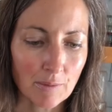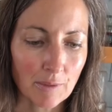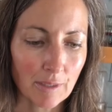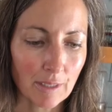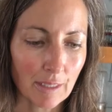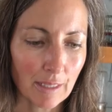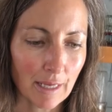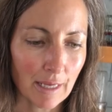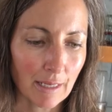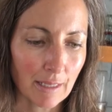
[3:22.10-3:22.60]
I
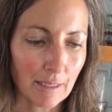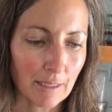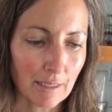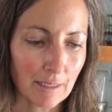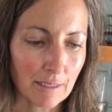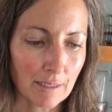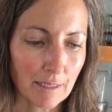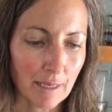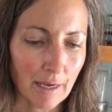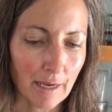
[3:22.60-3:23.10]
really like
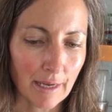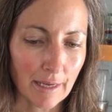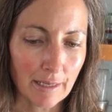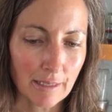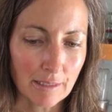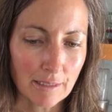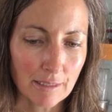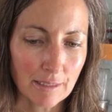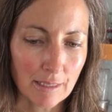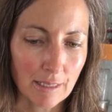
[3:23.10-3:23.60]
these
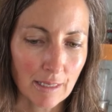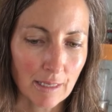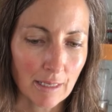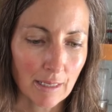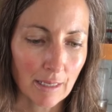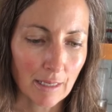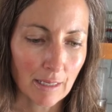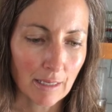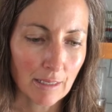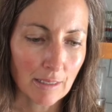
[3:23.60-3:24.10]
guys.
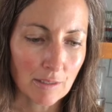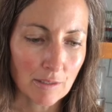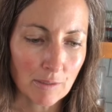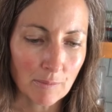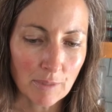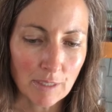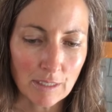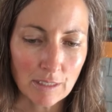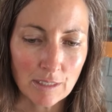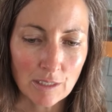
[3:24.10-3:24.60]
So
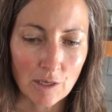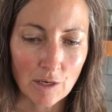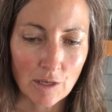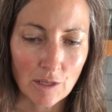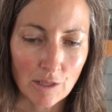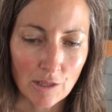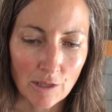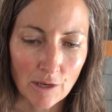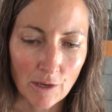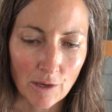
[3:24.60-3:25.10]
I'm gonna
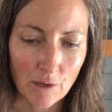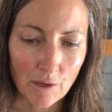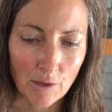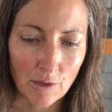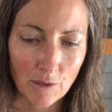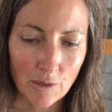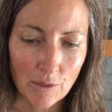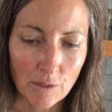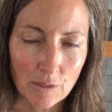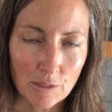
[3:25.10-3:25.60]
start
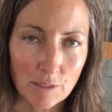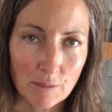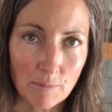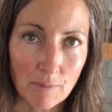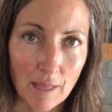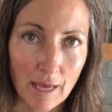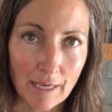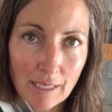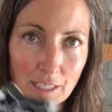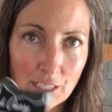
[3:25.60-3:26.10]
those. A
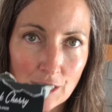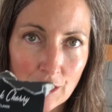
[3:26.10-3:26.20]
black